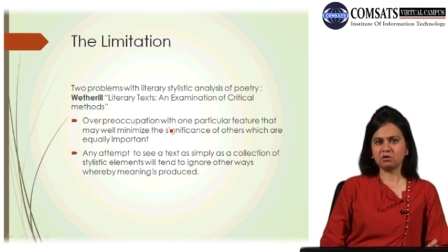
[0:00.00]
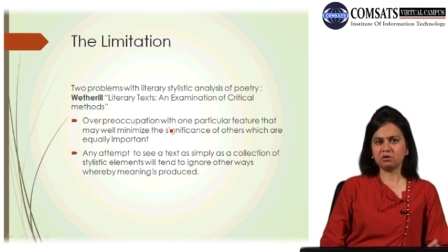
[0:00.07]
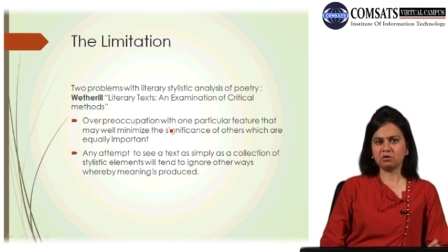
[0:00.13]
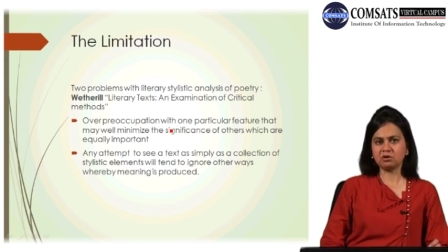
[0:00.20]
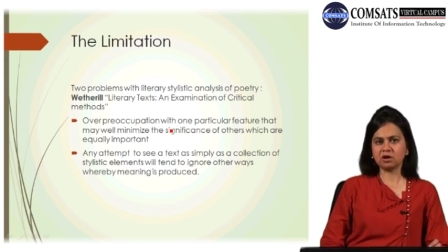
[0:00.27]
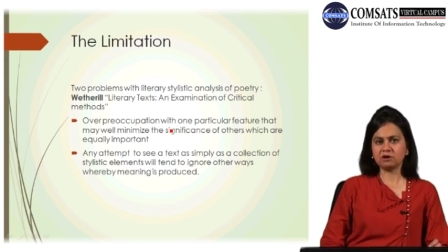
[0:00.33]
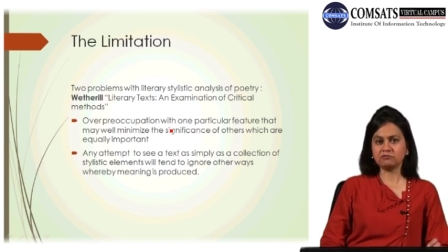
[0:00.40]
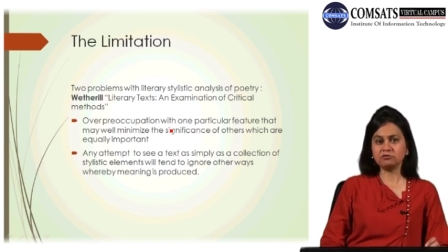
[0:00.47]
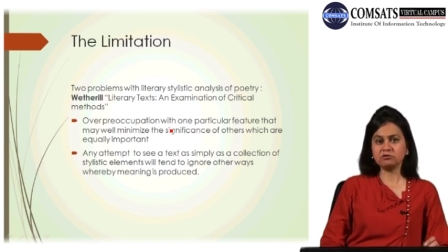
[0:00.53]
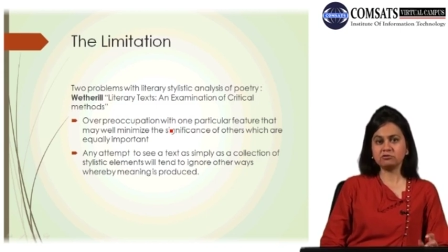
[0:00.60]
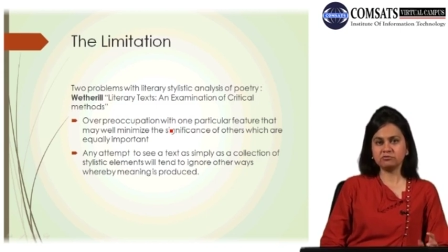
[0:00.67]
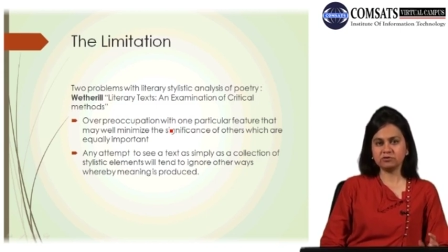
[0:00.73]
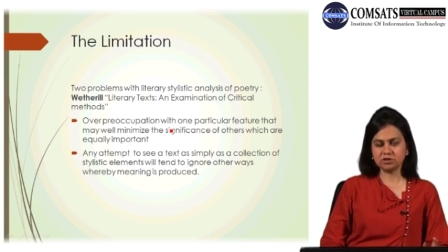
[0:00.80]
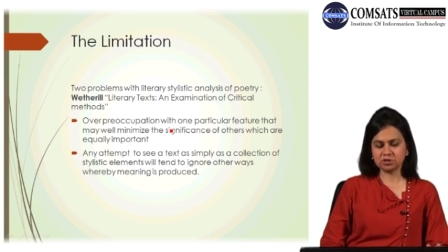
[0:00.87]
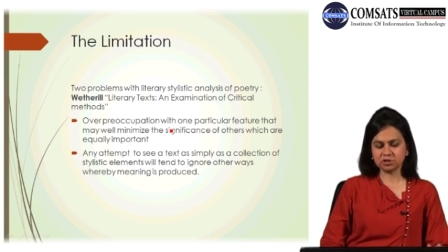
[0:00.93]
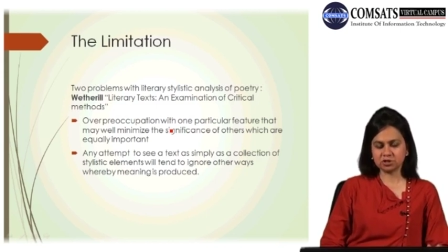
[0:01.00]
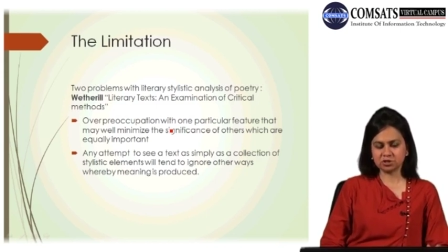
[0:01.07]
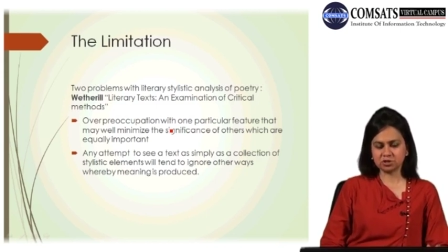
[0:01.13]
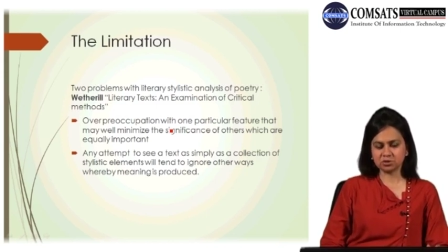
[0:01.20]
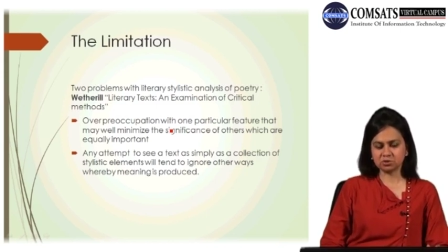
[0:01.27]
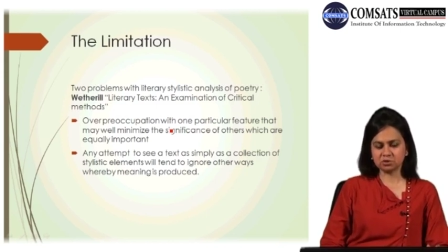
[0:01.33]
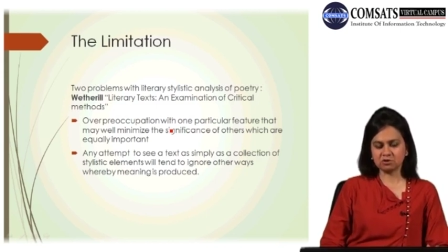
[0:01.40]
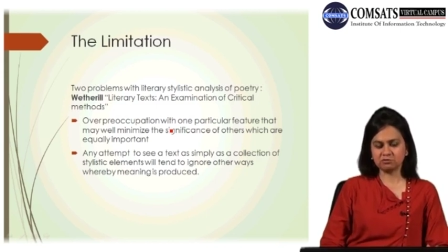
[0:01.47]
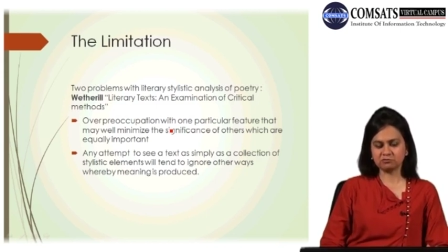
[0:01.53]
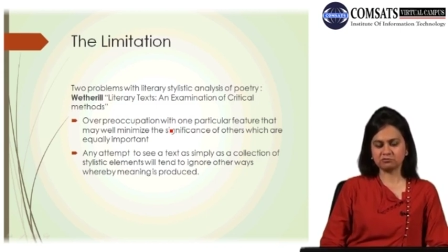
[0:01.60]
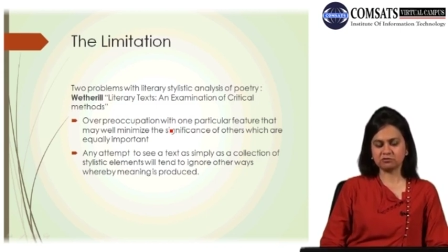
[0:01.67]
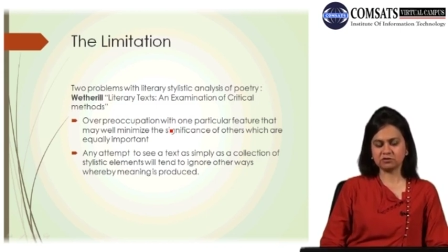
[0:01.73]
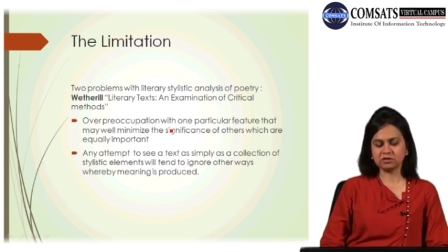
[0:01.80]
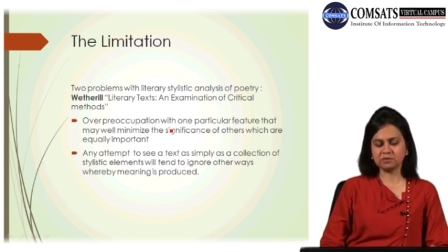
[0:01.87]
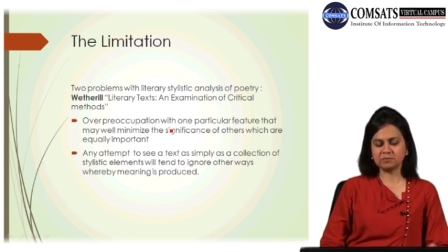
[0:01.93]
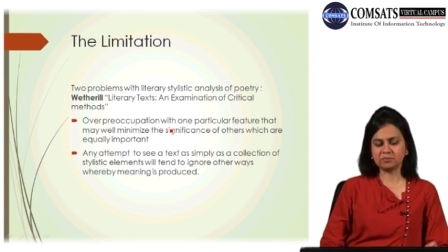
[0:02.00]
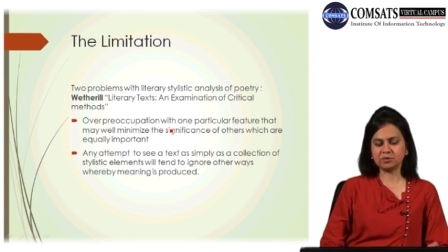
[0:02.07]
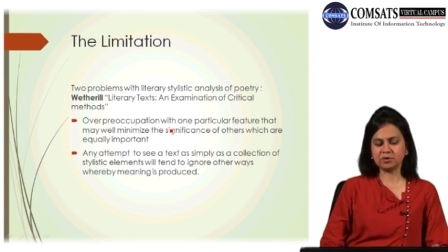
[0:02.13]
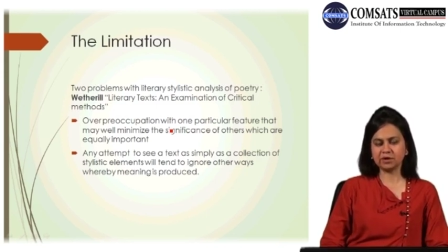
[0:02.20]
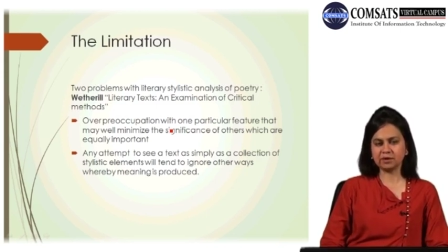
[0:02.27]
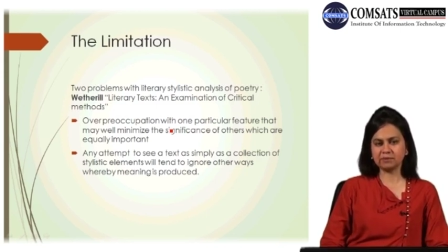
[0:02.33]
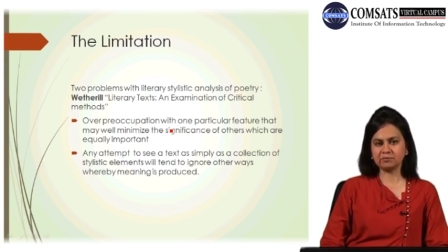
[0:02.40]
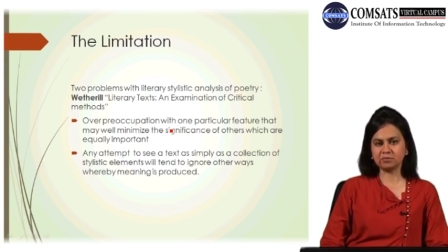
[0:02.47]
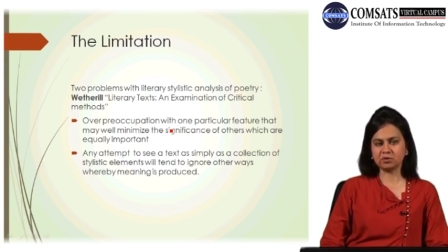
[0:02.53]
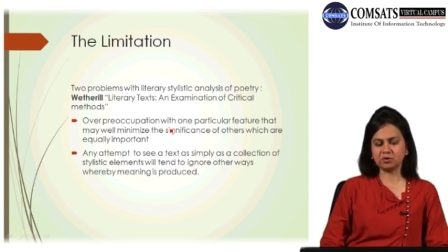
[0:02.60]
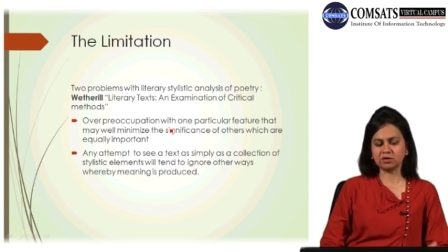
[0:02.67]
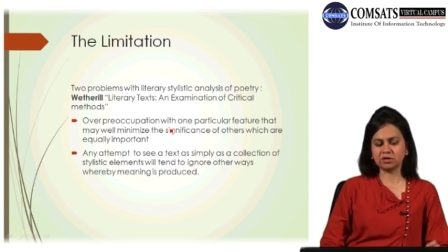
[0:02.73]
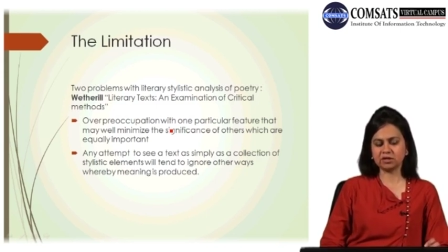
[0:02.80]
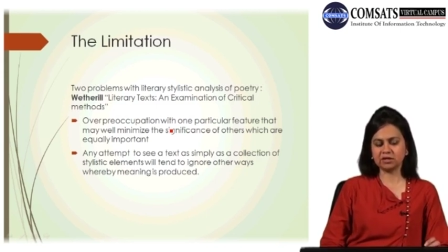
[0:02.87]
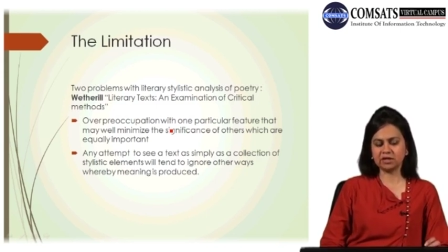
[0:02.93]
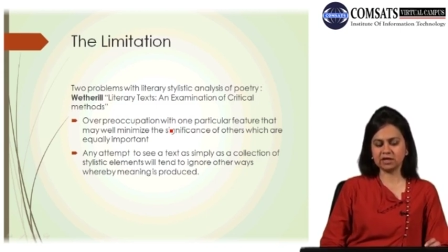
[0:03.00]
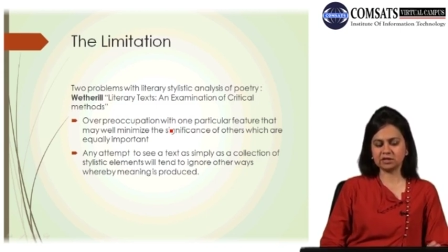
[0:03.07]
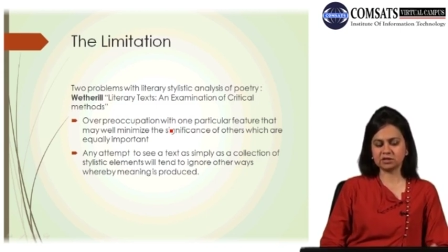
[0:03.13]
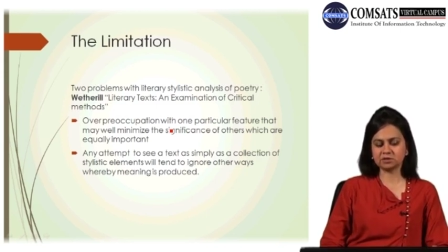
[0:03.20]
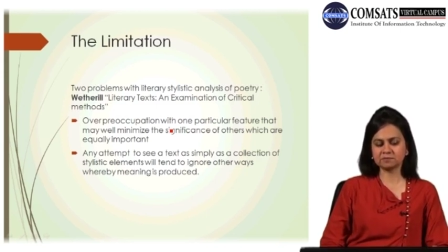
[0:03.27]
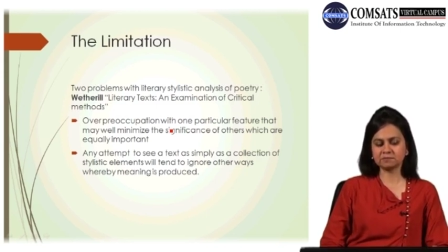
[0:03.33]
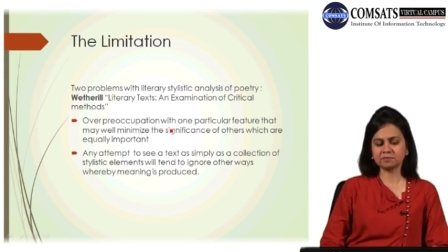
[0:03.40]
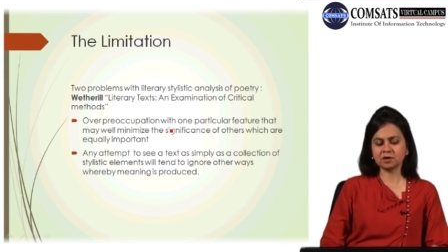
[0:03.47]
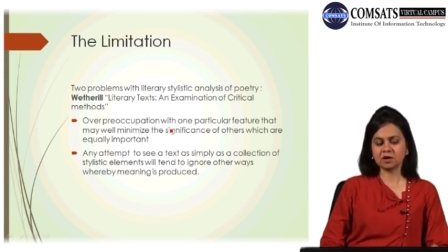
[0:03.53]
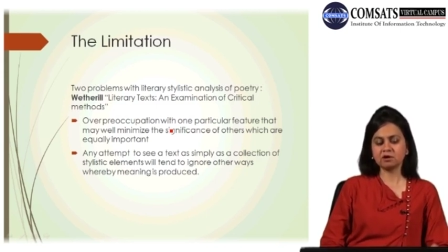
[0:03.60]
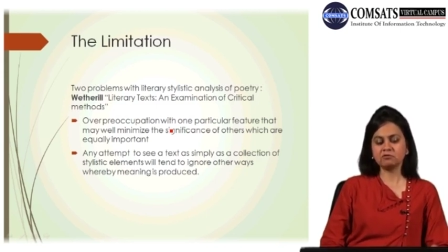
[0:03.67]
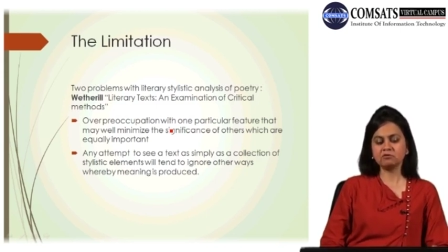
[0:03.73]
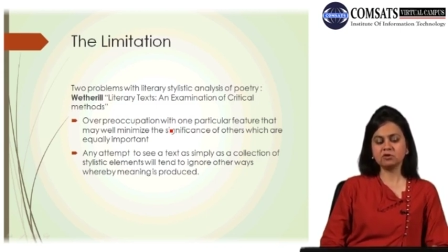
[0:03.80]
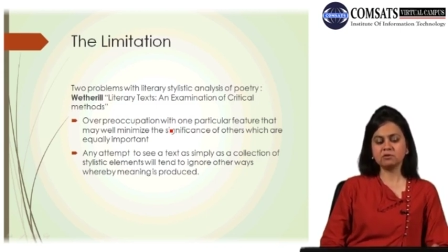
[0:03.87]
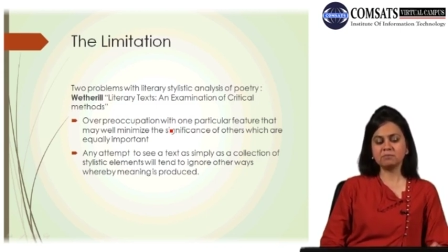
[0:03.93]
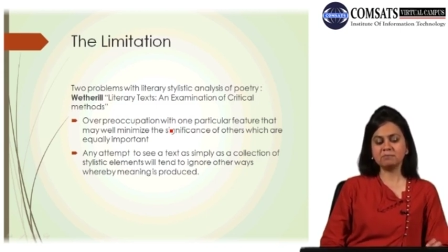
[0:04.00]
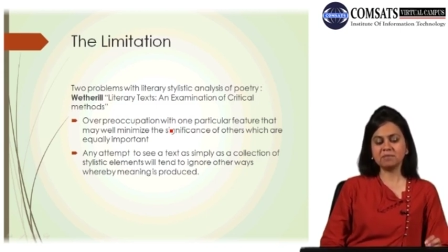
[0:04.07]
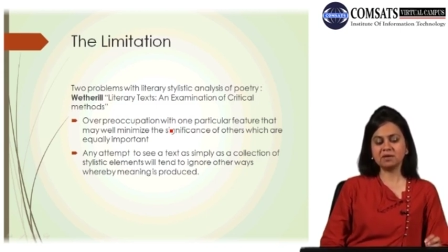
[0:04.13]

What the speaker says: or a few features of the poem or the text would